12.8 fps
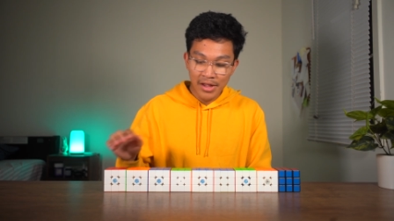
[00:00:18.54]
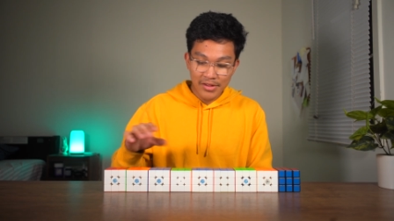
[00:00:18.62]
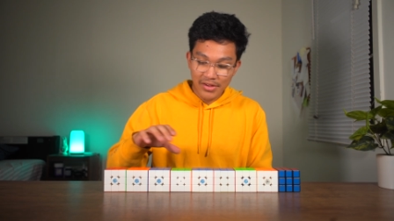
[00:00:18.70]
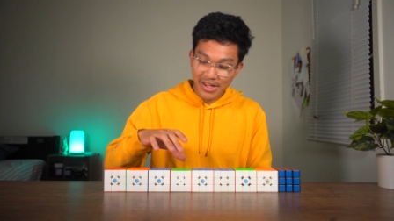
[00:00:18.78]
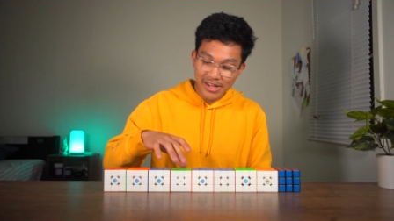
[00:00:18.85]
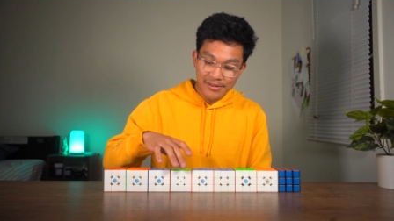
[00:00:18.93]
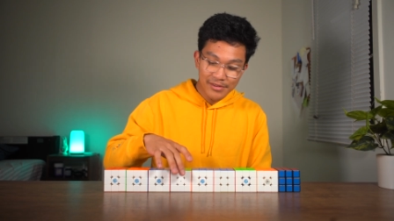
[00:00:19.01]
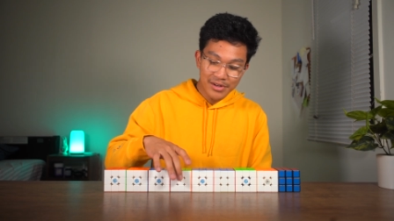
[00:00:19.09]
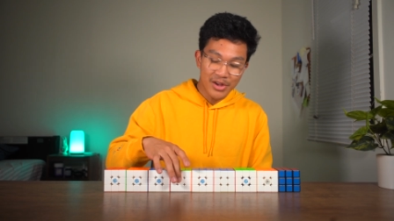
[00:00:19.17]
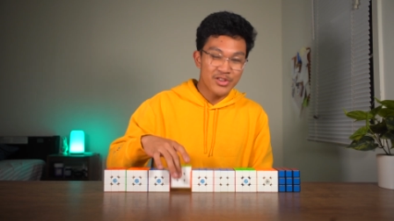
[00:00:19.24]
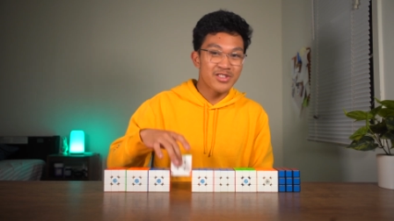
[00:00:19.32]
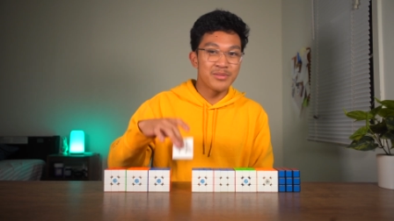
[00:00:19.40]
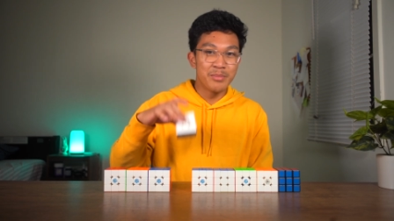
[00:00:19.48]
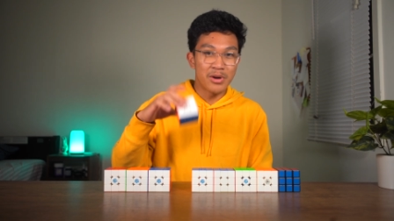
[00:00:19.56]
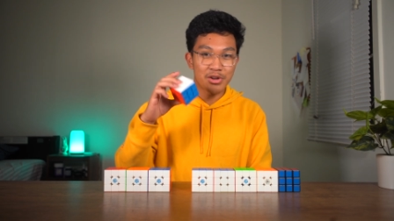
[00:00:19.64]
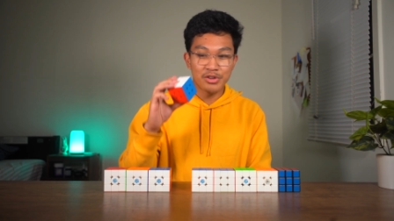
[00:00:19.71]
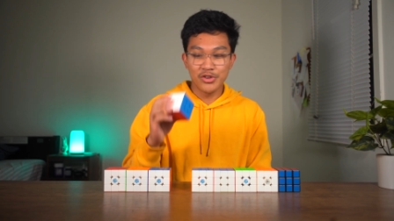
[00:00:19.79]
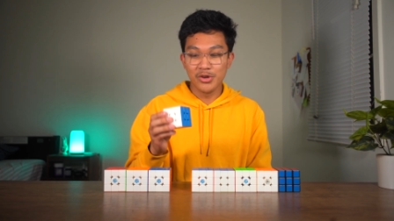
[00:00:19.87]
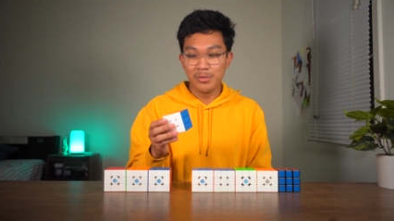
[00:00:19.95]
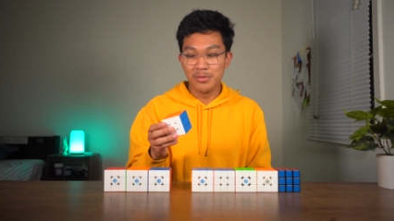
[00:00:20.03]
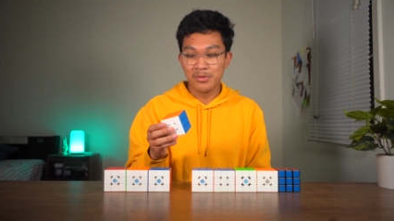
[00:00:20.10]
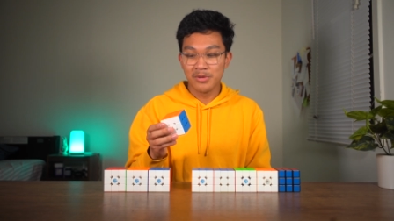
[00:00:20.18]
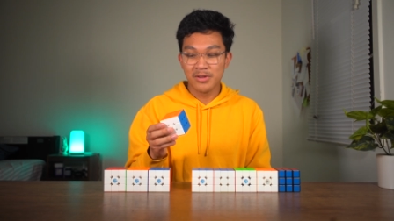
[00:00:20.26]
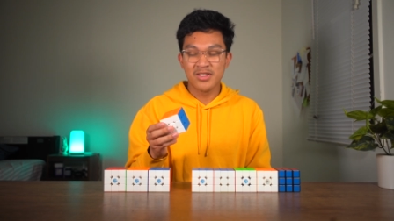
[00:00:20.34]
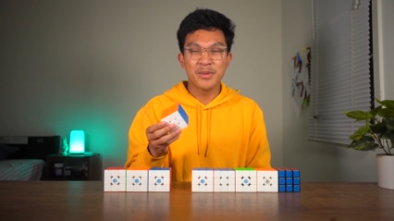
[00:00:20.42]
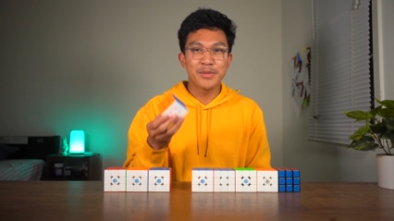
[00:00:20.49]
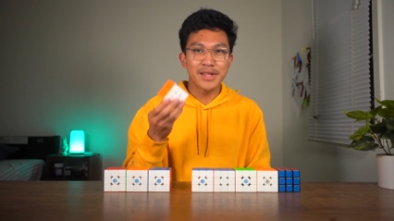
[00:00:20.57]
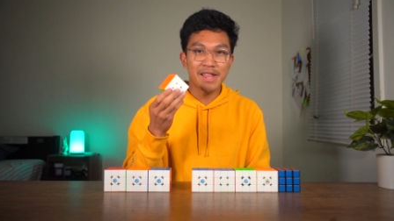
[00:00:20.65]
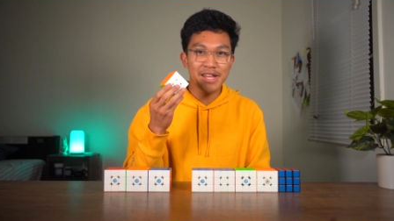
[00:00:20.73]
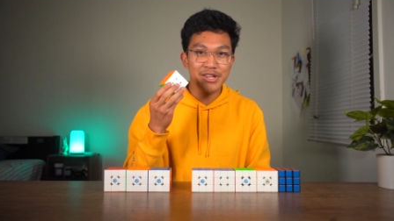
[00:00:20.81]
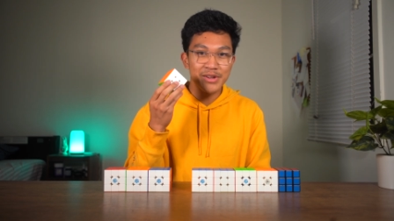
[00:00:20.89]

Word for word: to even a smart cube, something that